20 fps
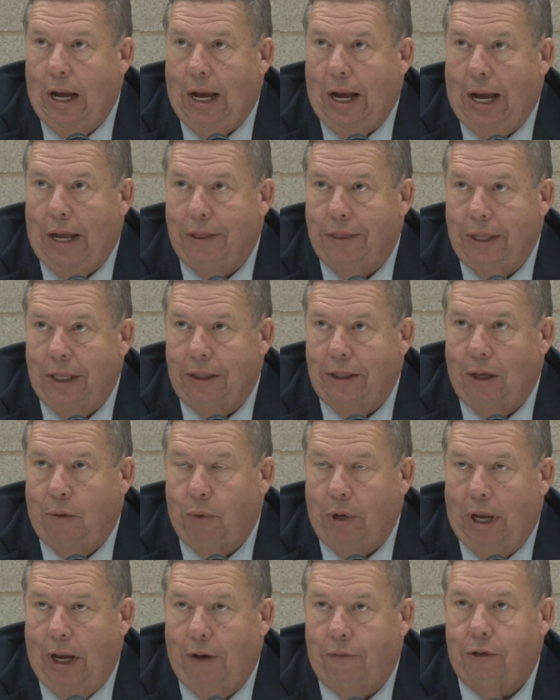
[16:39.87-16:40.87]
I think that
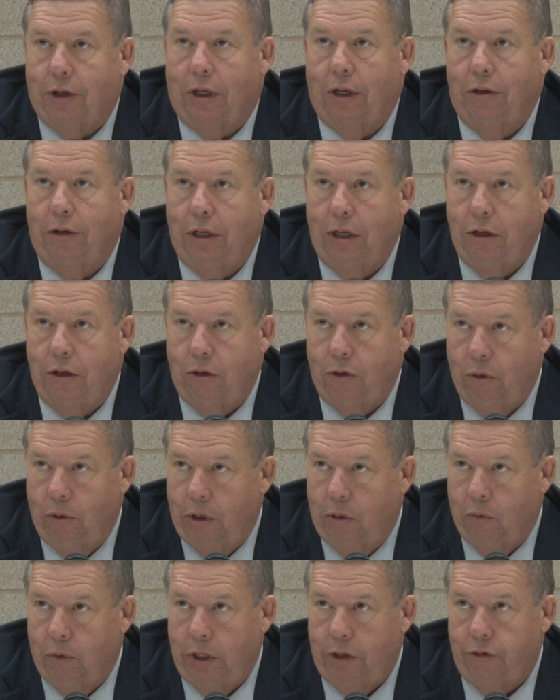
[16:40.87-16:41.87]
we have to continue
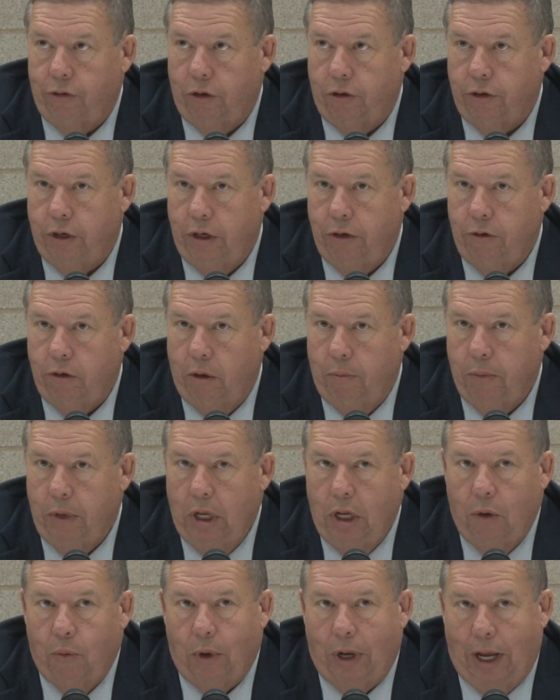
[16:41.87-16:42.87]
doing research into
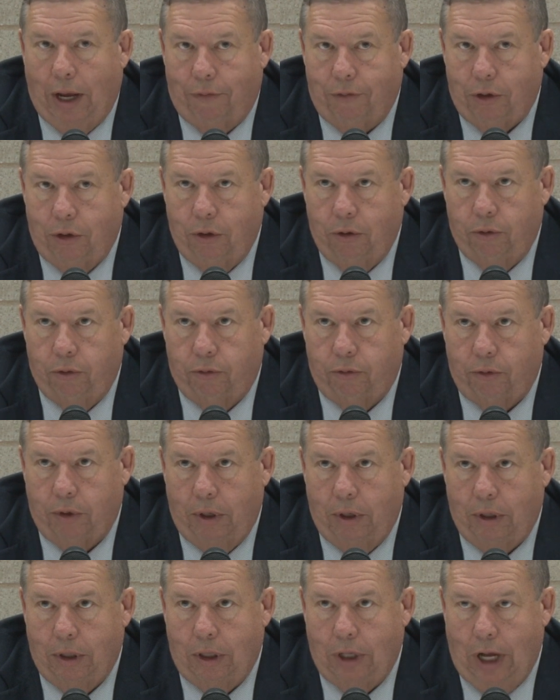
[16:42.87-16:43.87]
them. We have to use
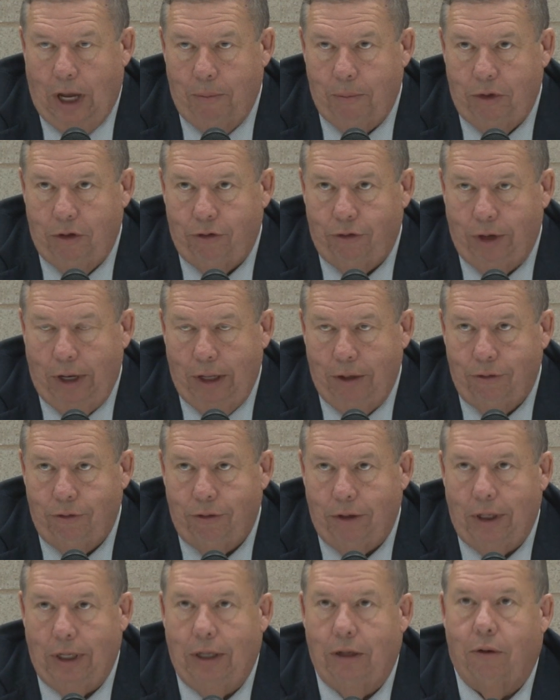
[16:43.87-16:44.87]
common sense
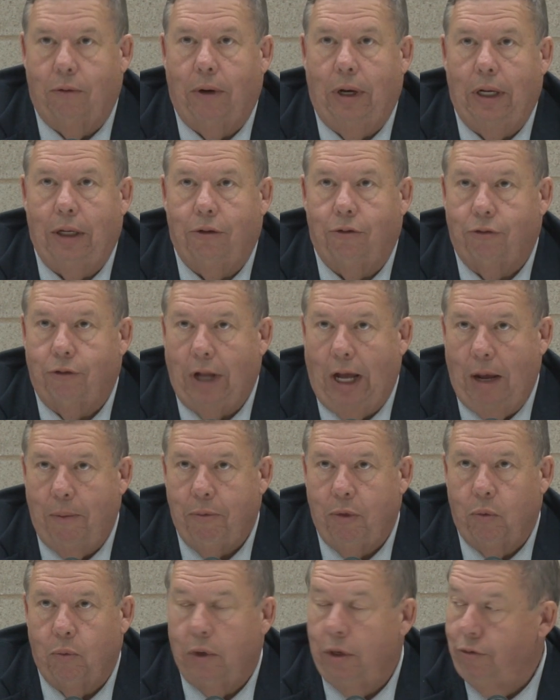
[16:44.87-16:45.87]
and try and
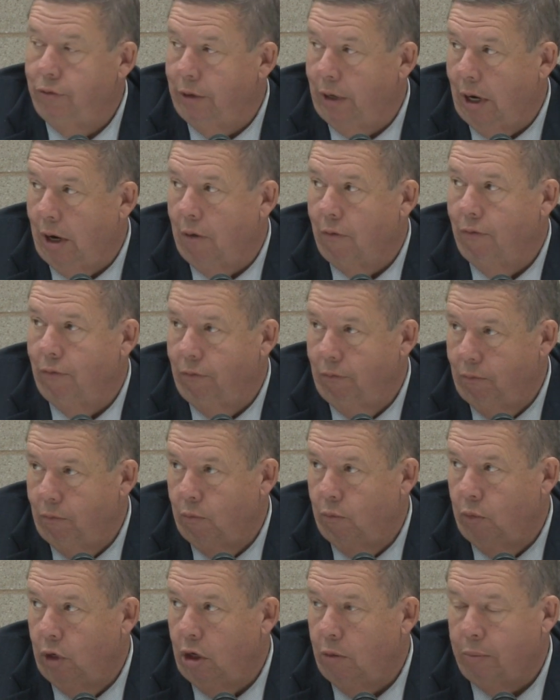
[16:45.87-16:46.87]
stop the ones that are
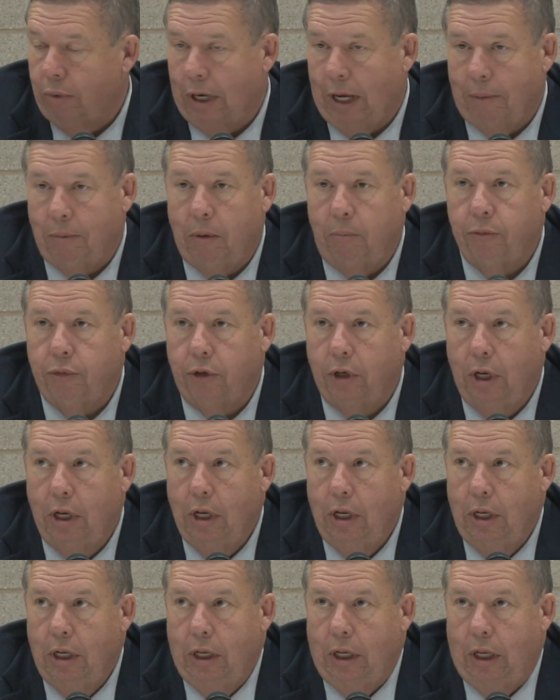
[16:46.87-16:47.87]
real problems.
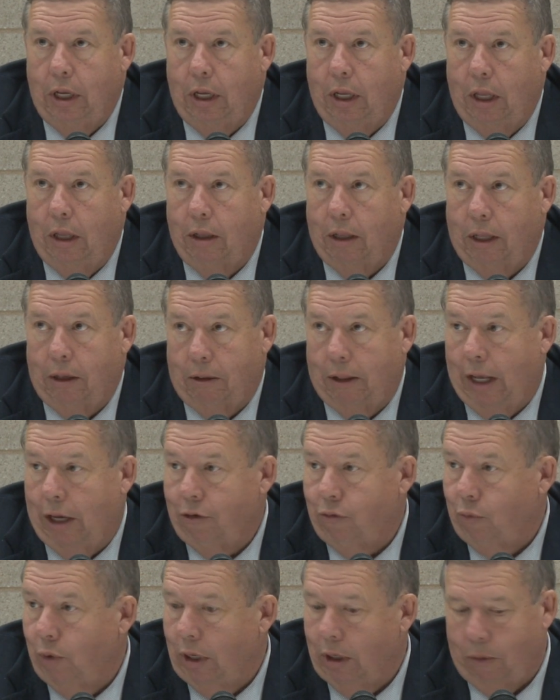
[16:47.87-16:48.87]
And like
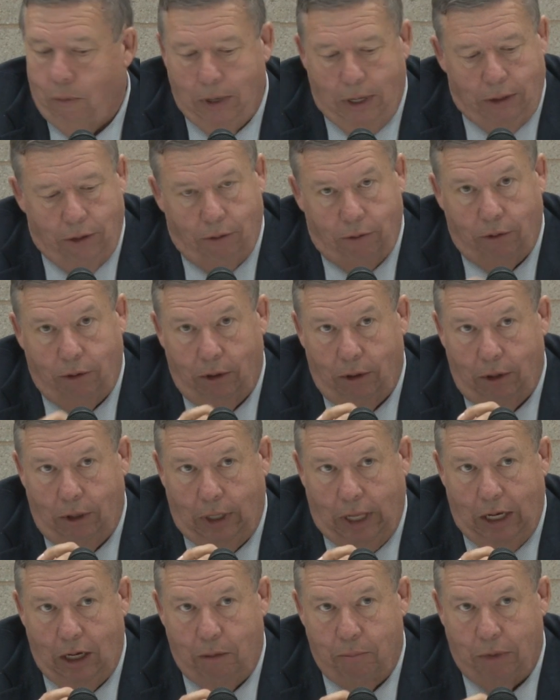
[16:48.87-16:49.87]
last week, we had those little
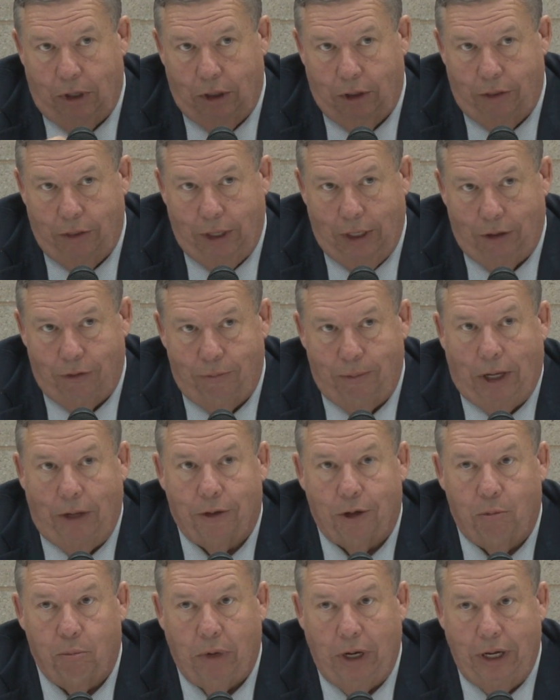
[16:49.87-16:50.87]
ladybug things
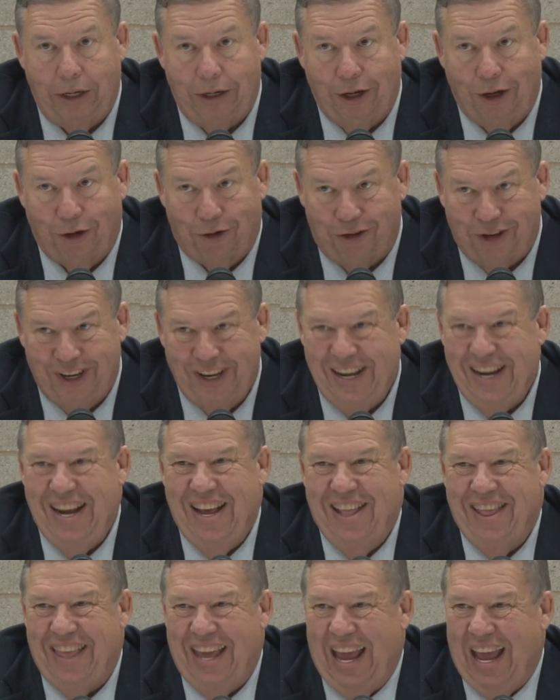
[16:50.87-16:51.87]
out there biting us.
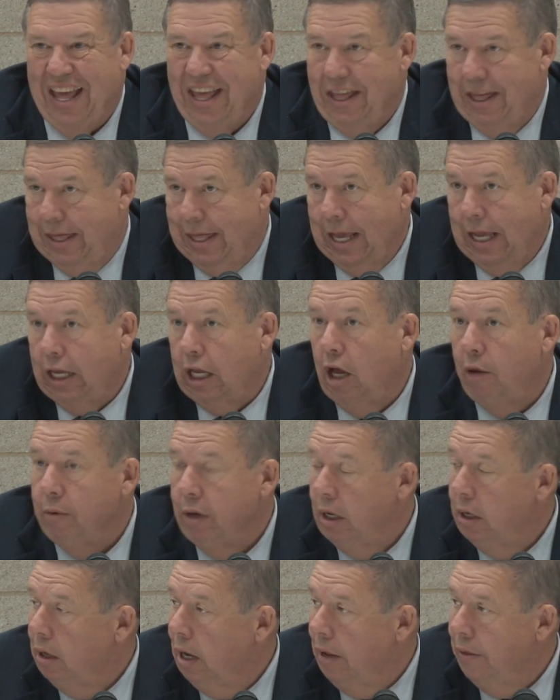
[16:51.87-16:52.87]
They come
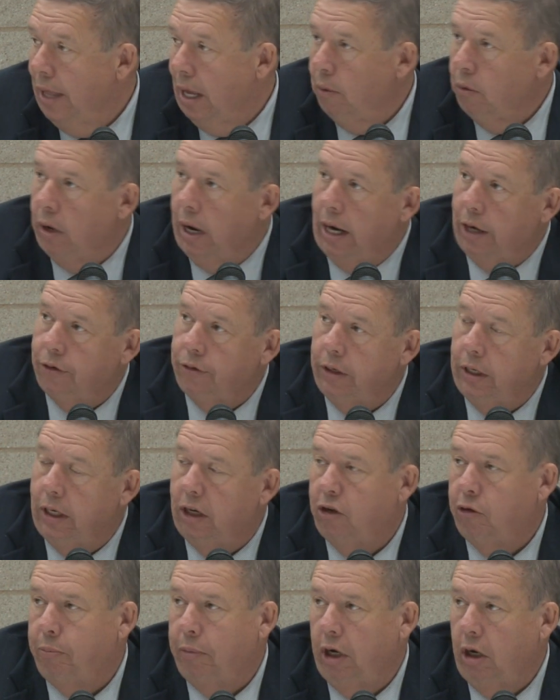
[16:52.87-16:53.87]
in, and they were actually an
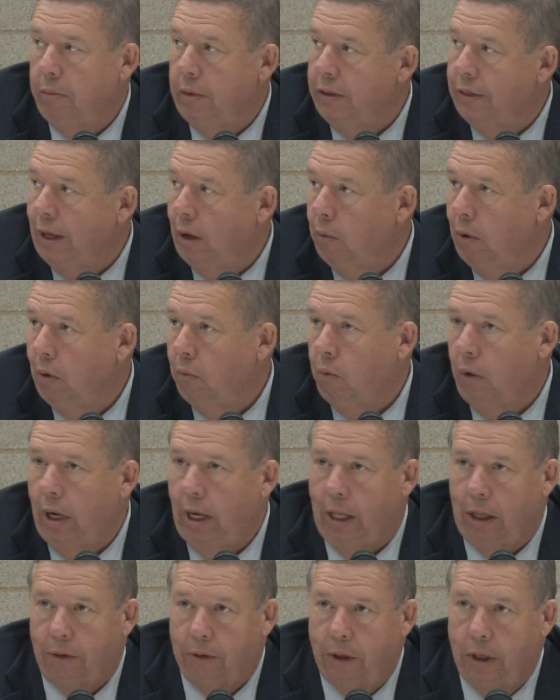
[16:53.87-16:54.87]
experiment that went
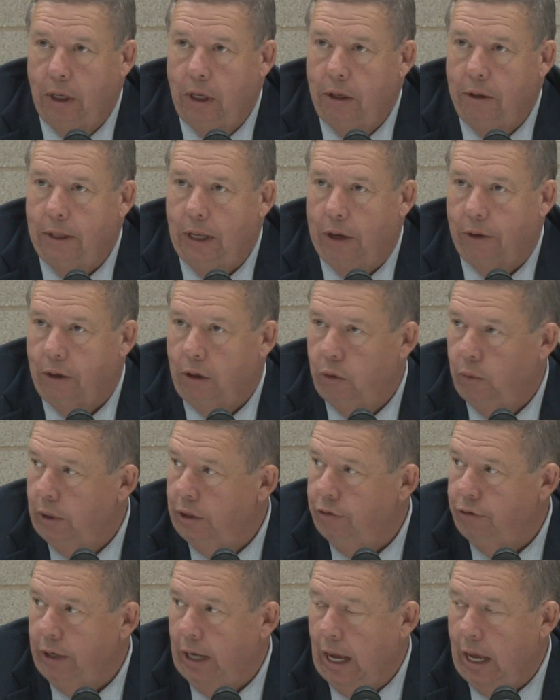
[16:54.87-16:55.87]
wild down in
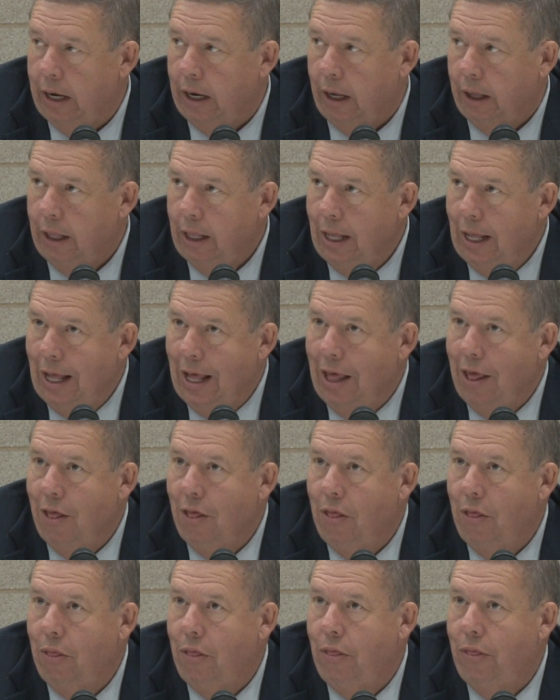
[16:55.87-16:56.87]
Louisiana.
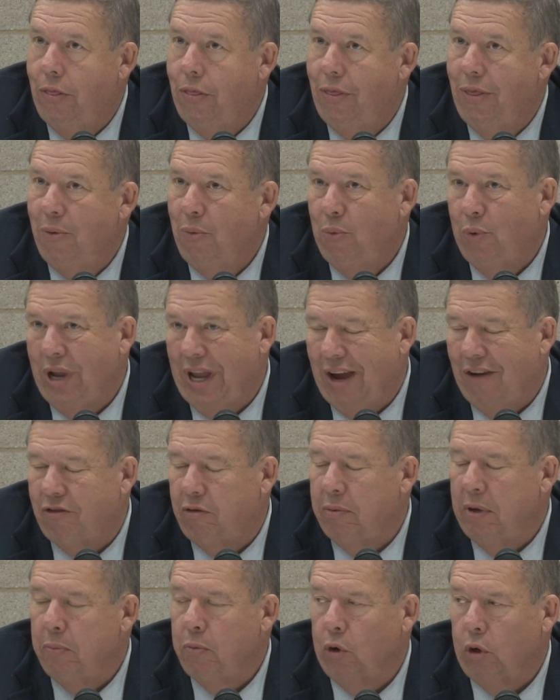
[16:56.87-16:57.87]
We have
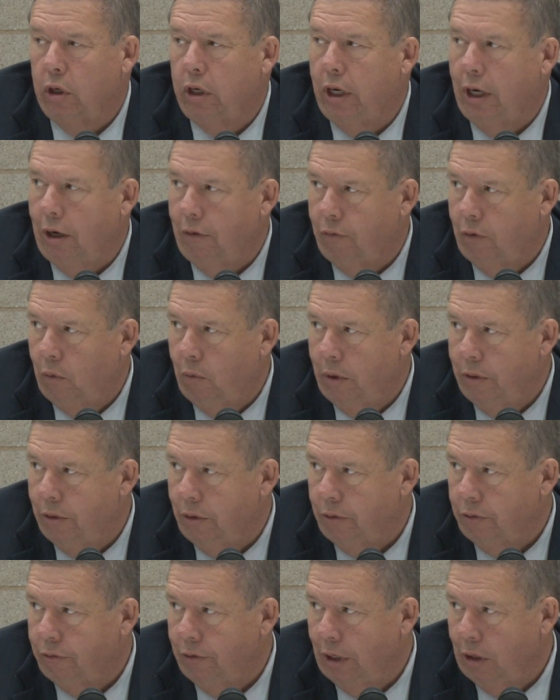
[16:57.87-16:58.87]
to be more careful with
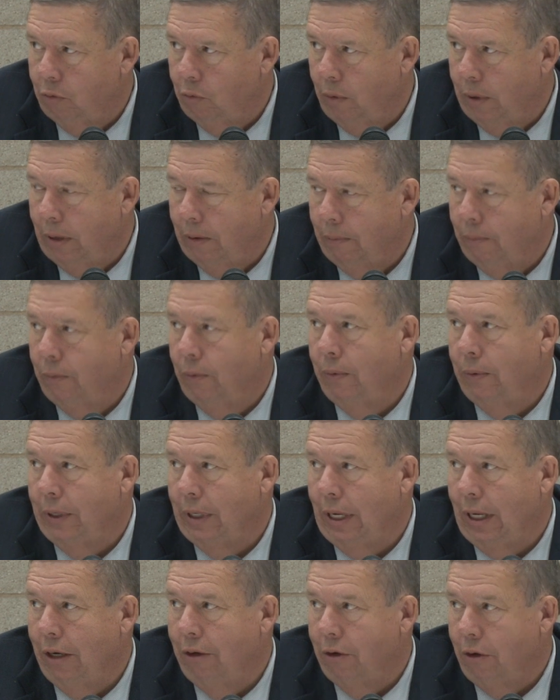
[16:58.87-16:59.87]
those things when
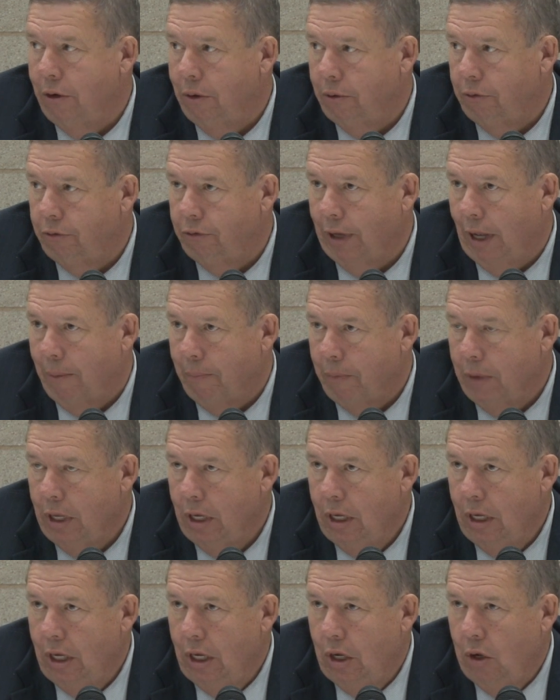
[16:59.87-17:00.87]
we introduce them.
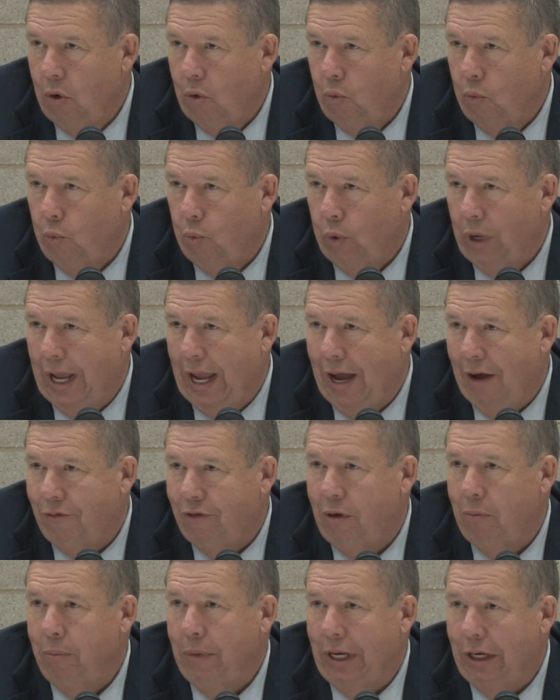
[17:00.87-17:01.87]
We
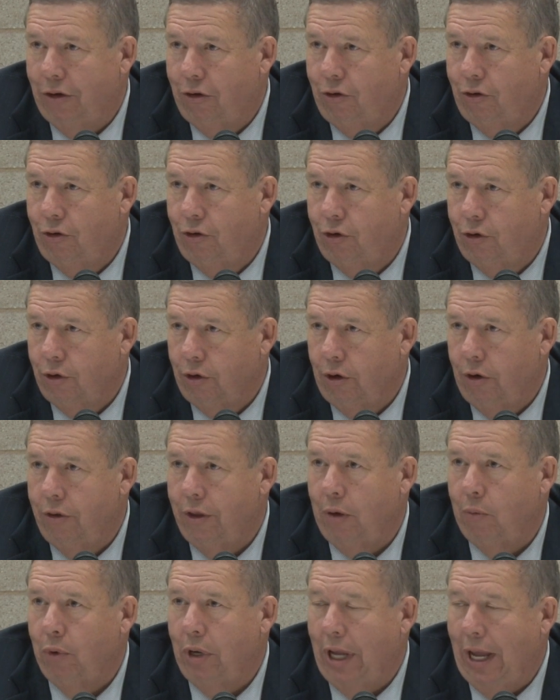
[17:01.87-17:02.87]
have to make sure
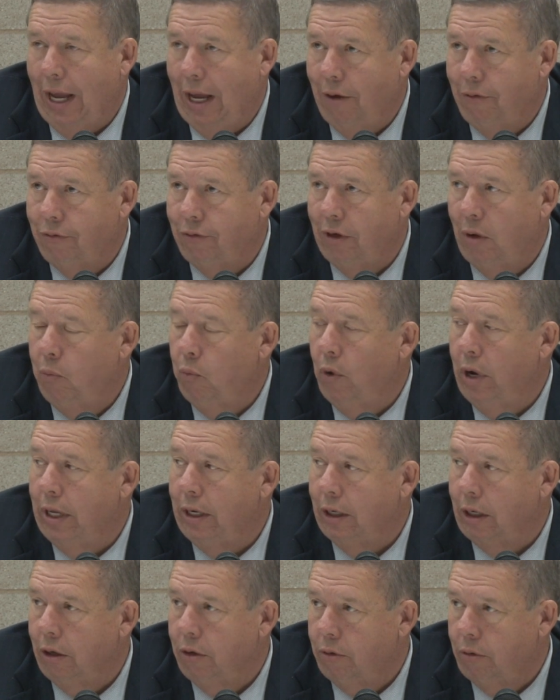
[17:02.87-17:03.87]
that we have some way
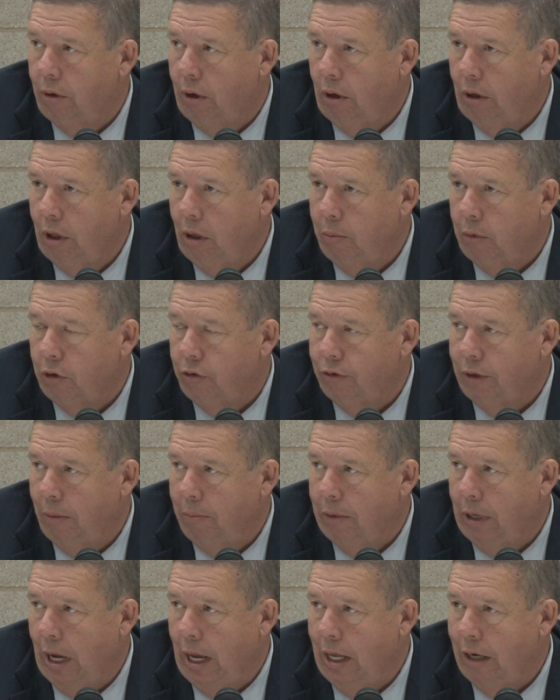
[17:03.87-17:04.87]
to control them or
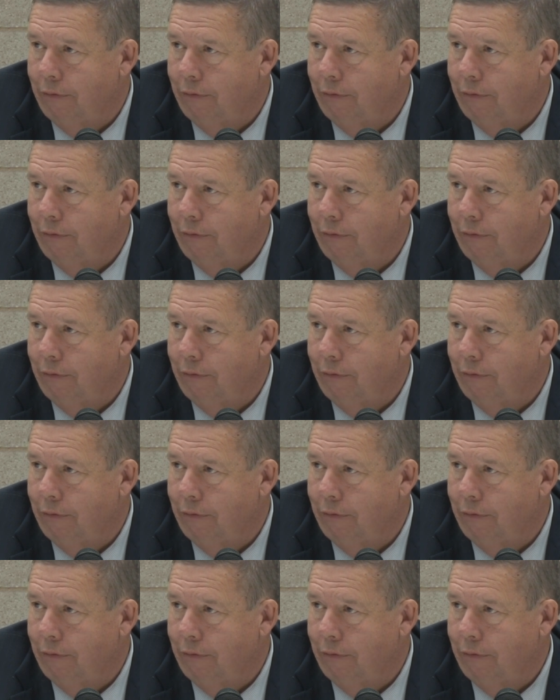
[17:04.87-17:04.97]
some kind